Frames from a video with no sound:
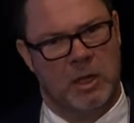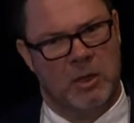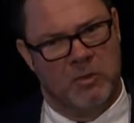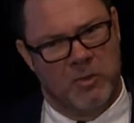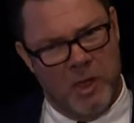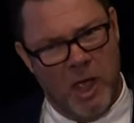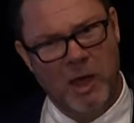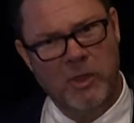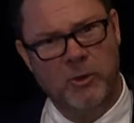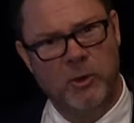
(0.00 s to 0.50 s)

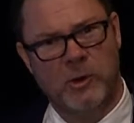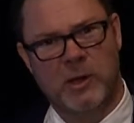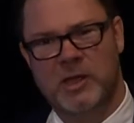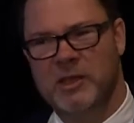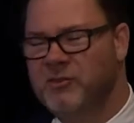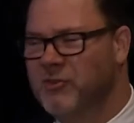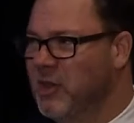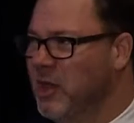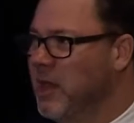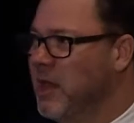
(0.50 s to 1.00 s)
The other
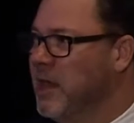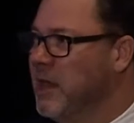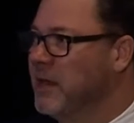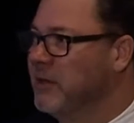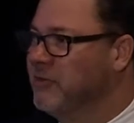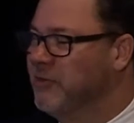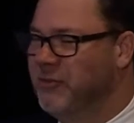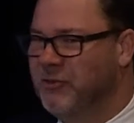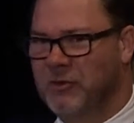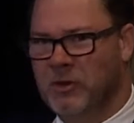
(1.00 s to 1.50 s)
is
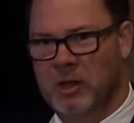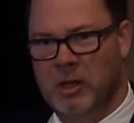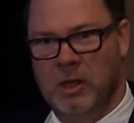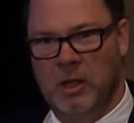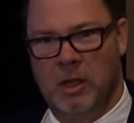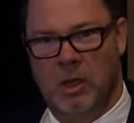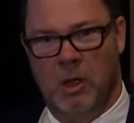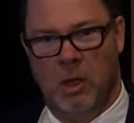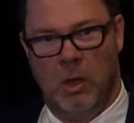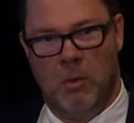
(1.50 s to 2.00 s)
it's
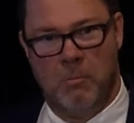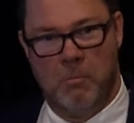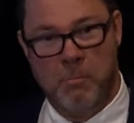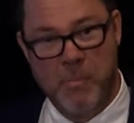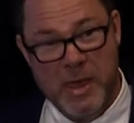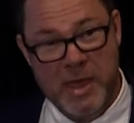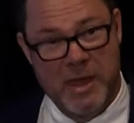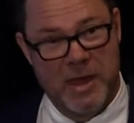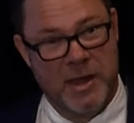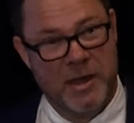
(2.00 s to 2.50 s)

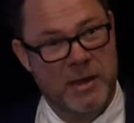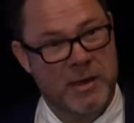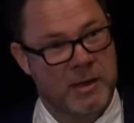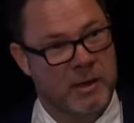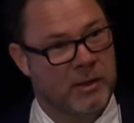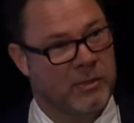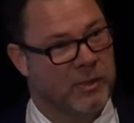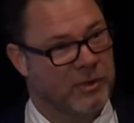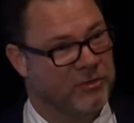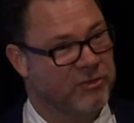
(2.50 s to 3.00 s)
been
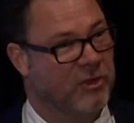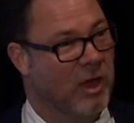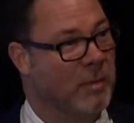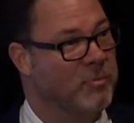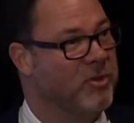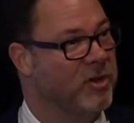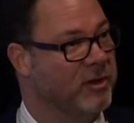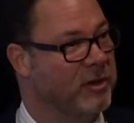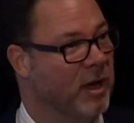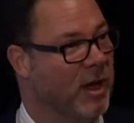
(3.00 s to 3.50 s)
the
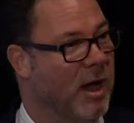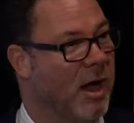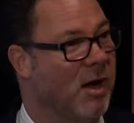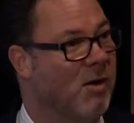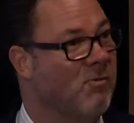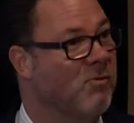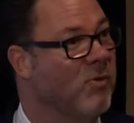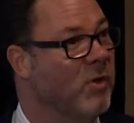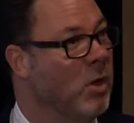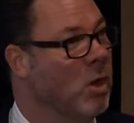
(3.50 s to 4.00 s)
subject
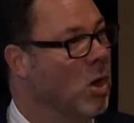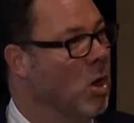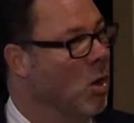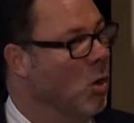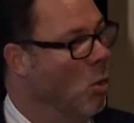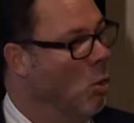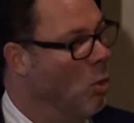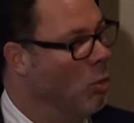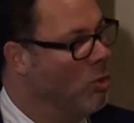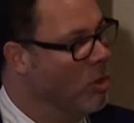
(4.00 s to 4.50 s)
of
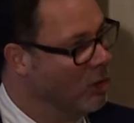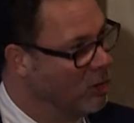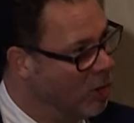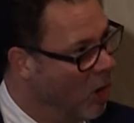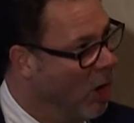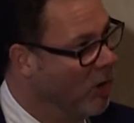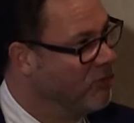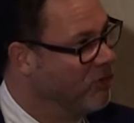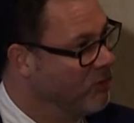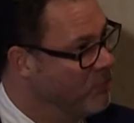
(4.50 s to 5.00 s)
the
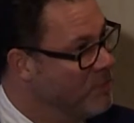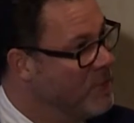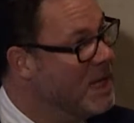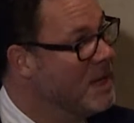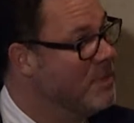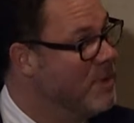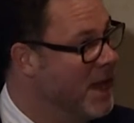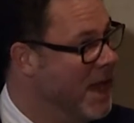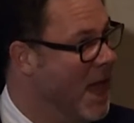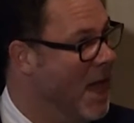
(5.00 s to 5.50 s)
largest
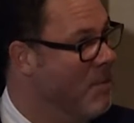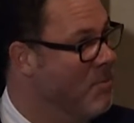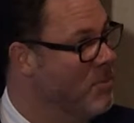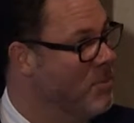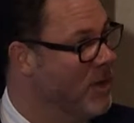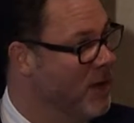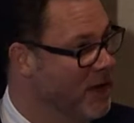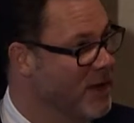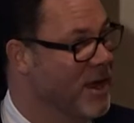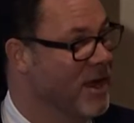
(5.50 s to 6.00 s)
BPM
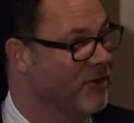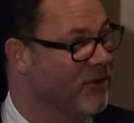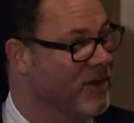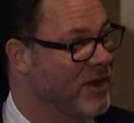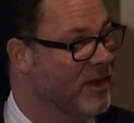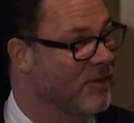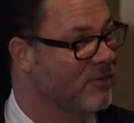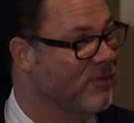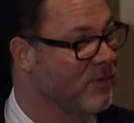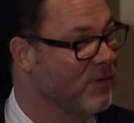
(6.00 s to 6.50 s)

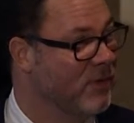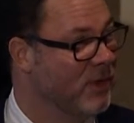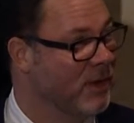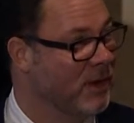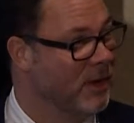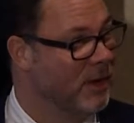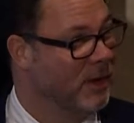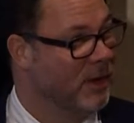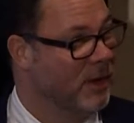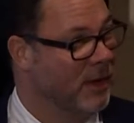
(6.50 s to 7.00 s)
initiative
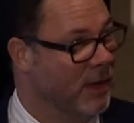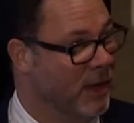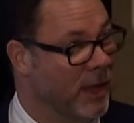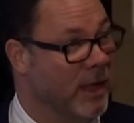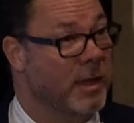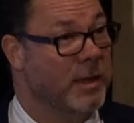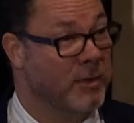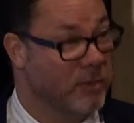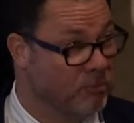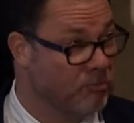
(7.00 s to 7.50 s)

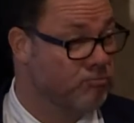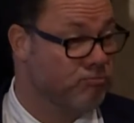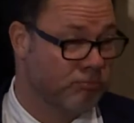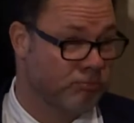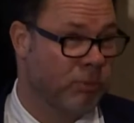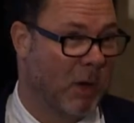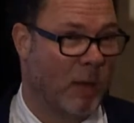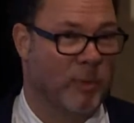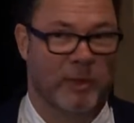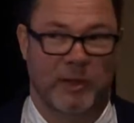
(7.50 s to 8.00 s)
in
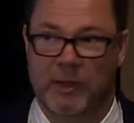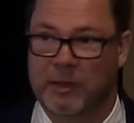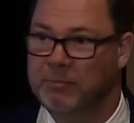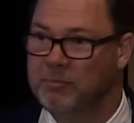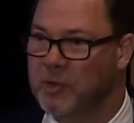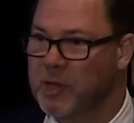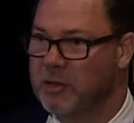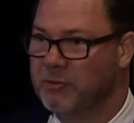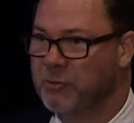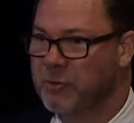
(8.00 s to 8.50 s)
probably
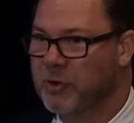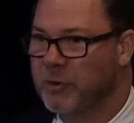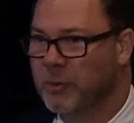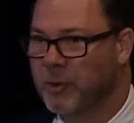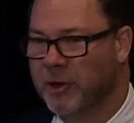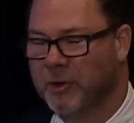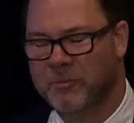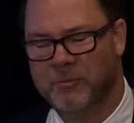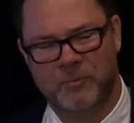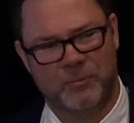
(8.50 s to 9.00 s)
the history of the
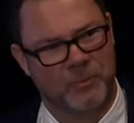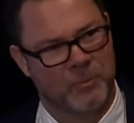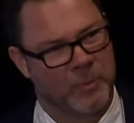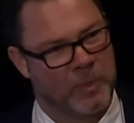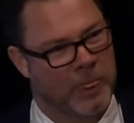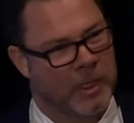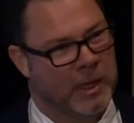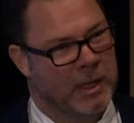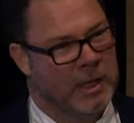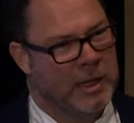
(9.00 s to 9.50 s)
world.
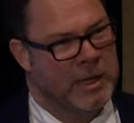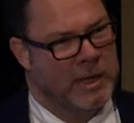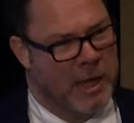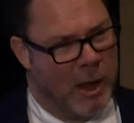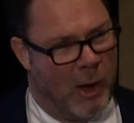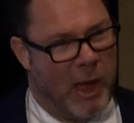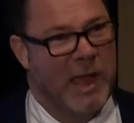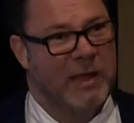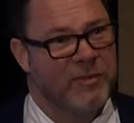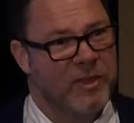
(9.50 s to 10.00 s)

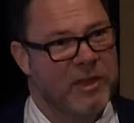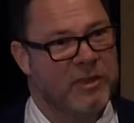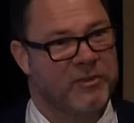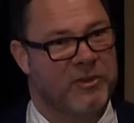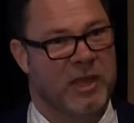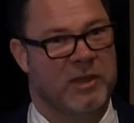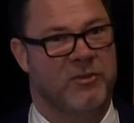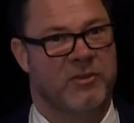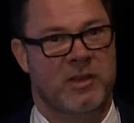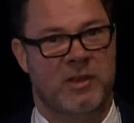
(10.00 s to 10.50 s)
Now, I have the
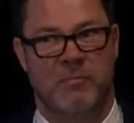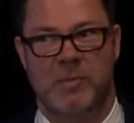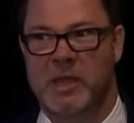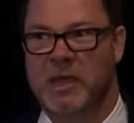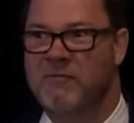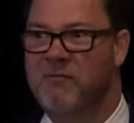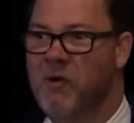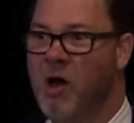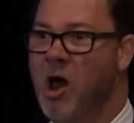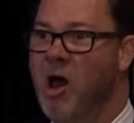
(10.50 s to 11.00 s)
distinction of being
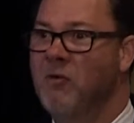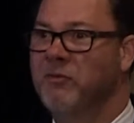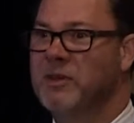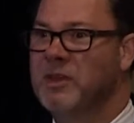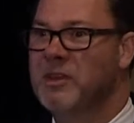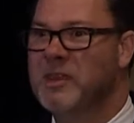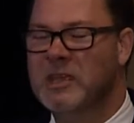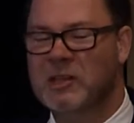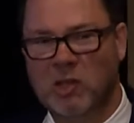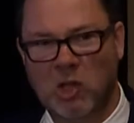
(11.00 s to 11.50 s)
involved
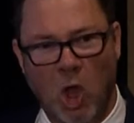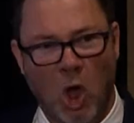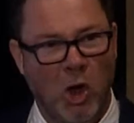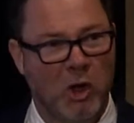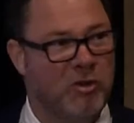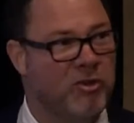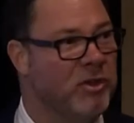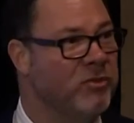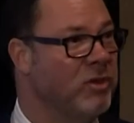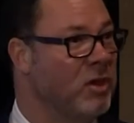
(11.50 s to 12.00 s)
in the
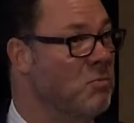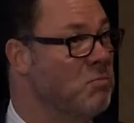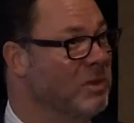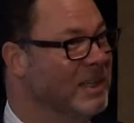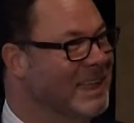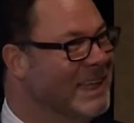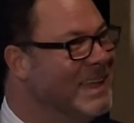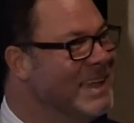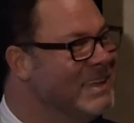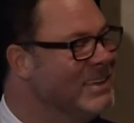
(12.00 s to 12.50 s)
largest,
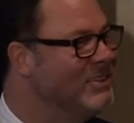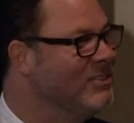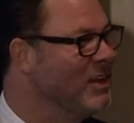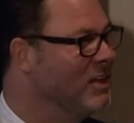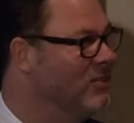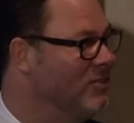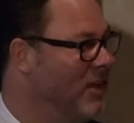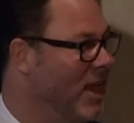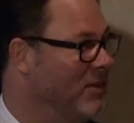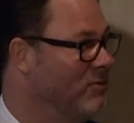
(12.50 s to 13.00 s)
least
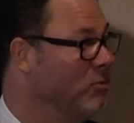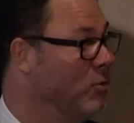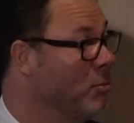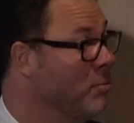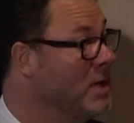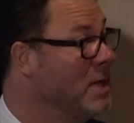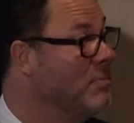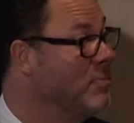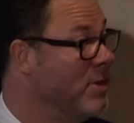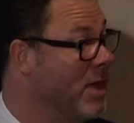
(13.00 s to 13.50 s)
successful
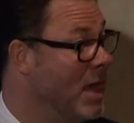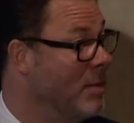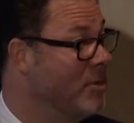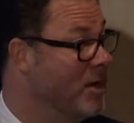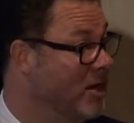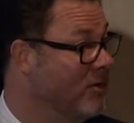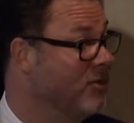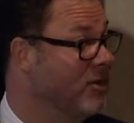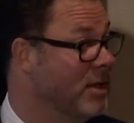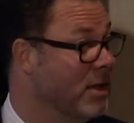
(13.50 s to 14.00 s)
BPM
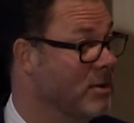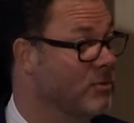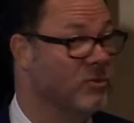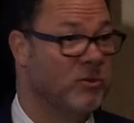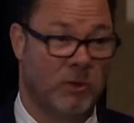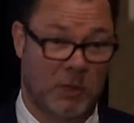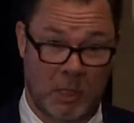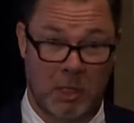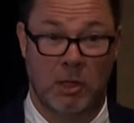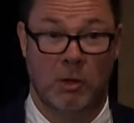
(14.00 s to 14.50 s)

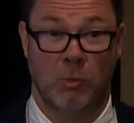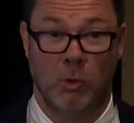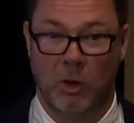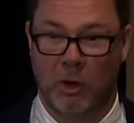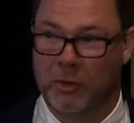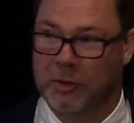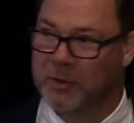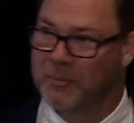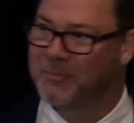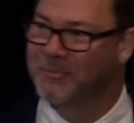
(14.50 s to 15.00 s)
initiatives in the world.